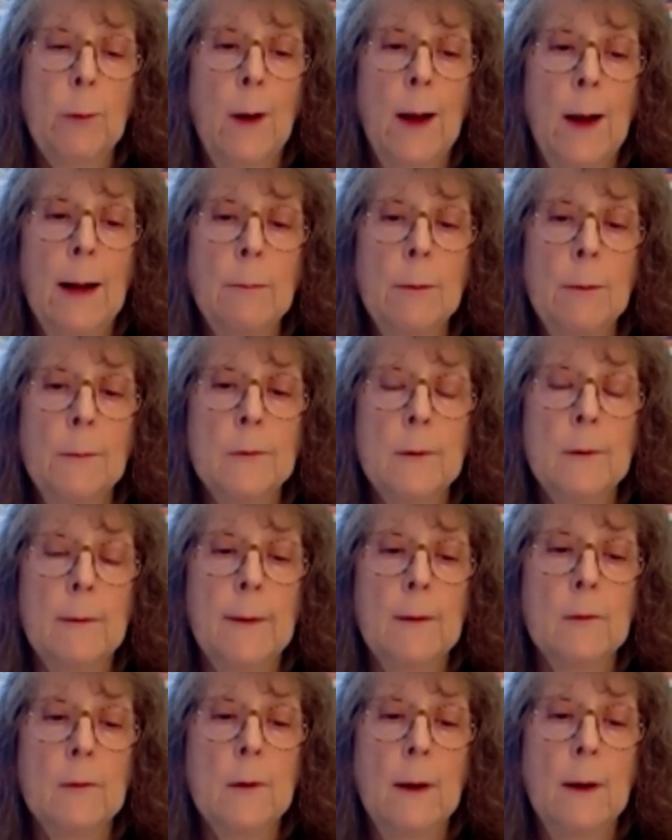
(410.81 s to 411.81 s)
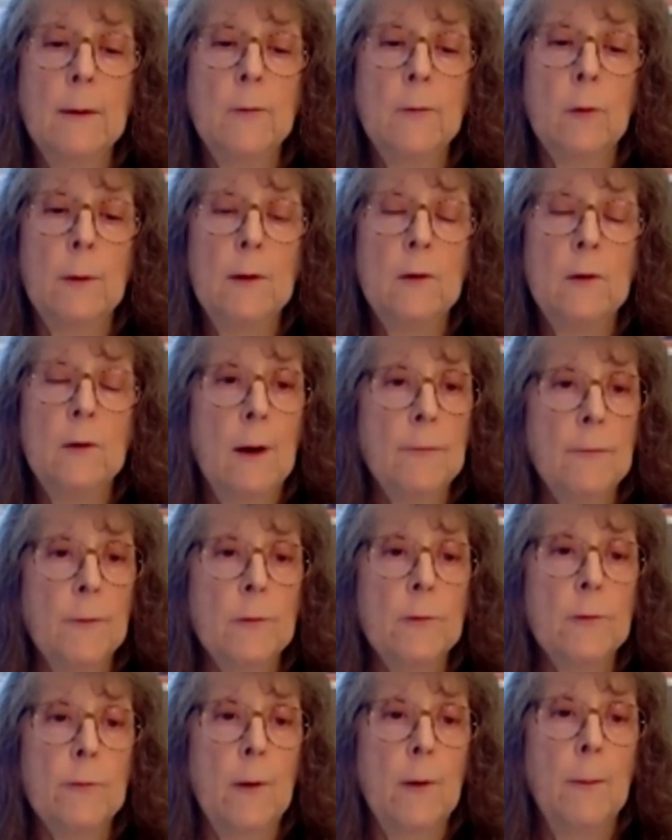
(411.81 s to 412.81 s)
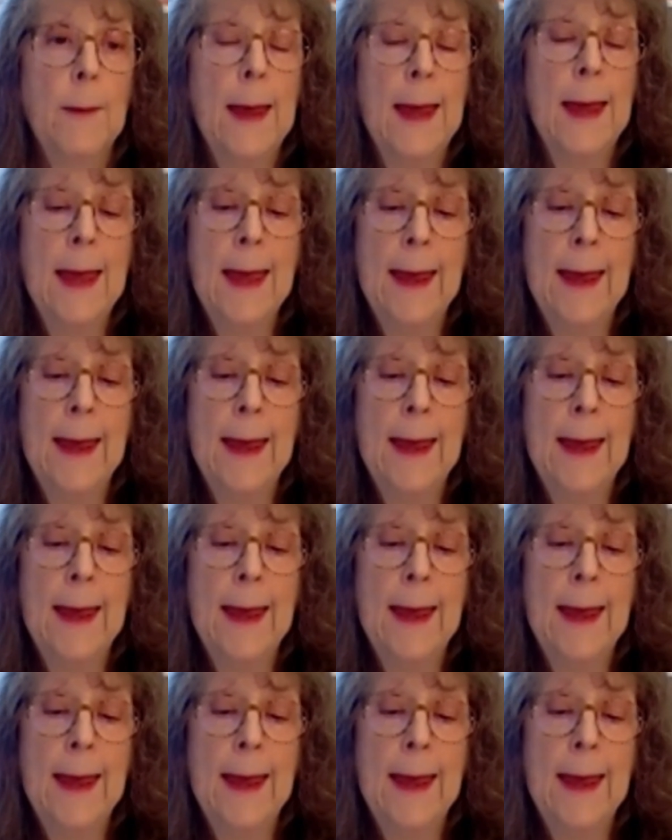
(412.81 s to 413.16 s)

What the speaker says: problems that this country suffers from.